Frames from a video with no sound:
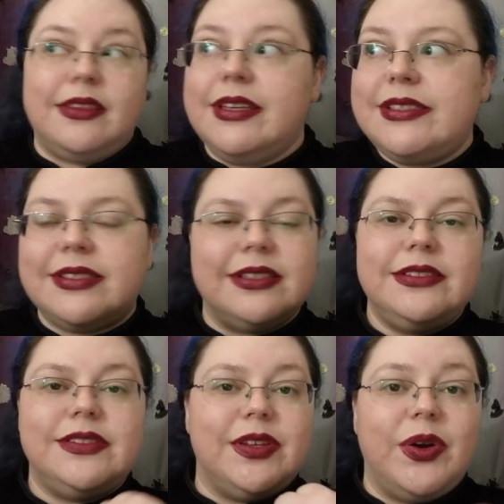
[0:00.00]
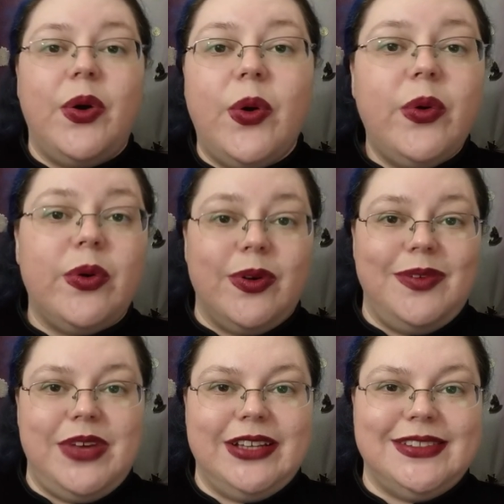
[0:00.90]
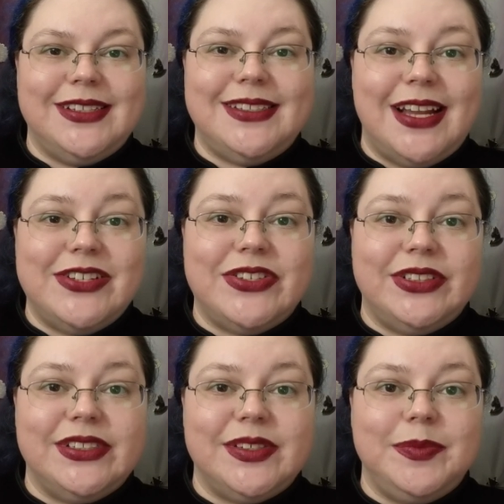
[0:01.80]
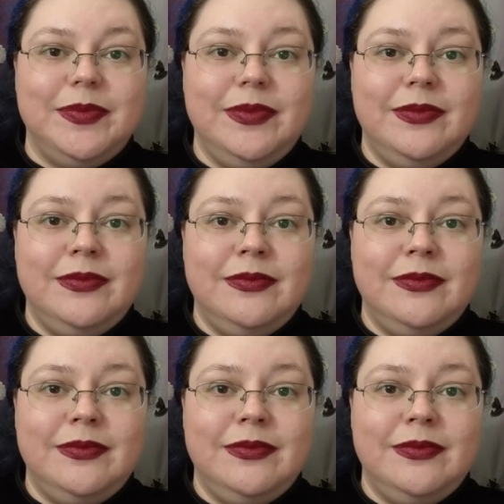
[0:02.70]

This is the core of existentialism.